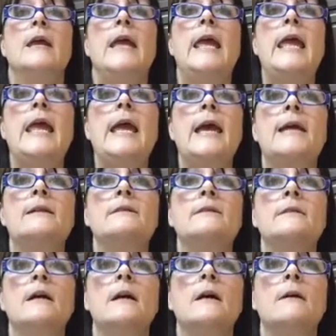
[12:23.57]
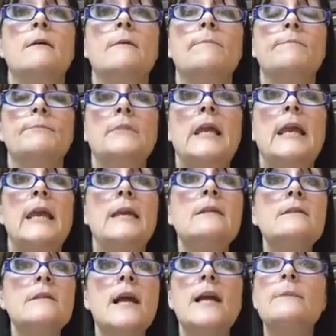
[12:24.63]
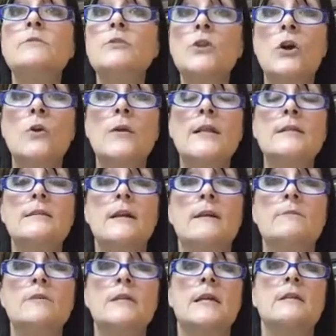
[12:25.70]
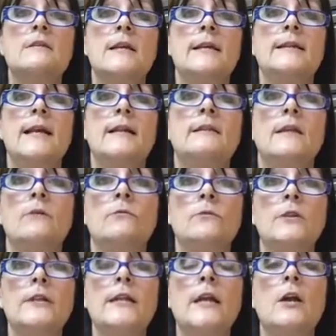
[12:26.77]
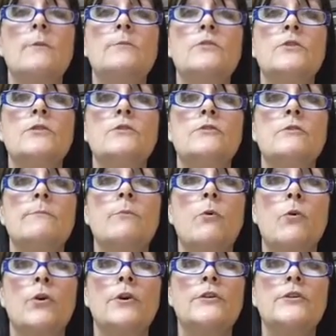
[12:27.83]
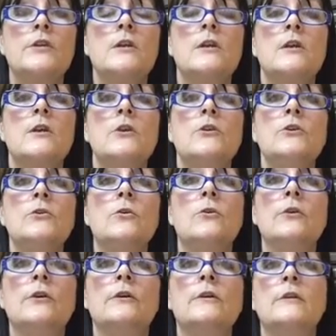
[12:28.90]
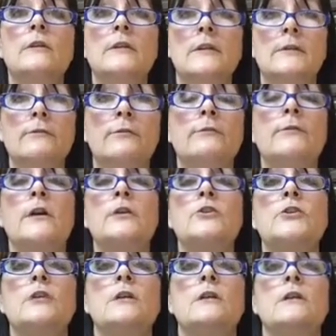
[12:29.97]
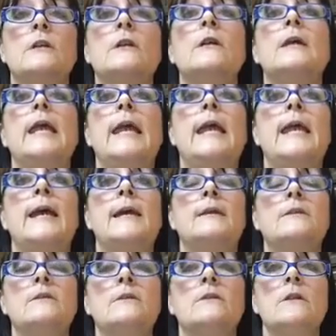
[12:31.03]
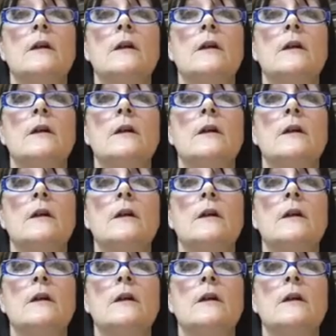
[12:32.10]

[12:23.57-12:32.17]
and enzymes, coenzymes, things like that, that really help to support your liver function and